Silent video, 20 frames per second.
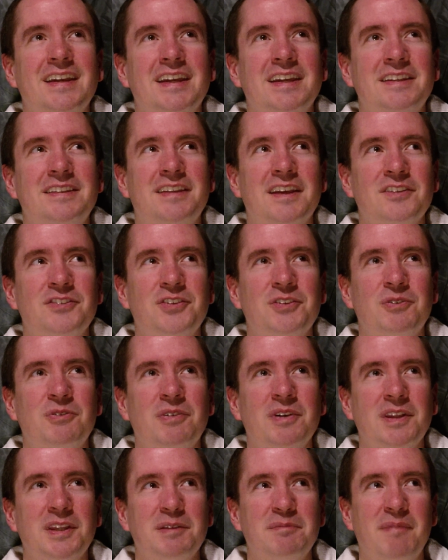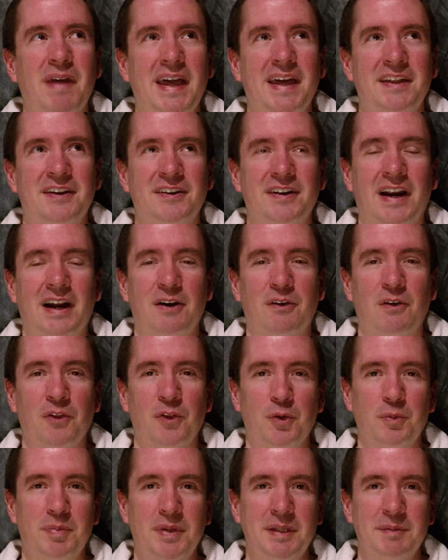it doesn't really matter how
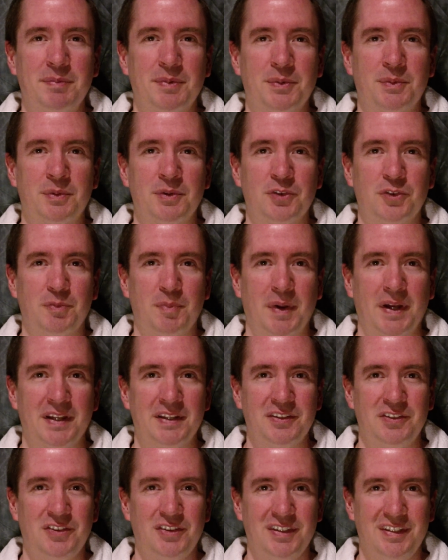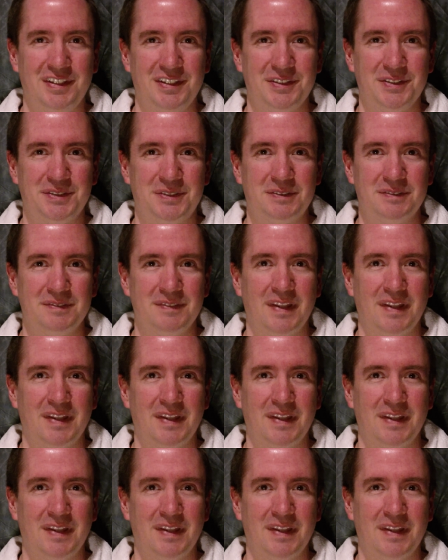other people respond to you.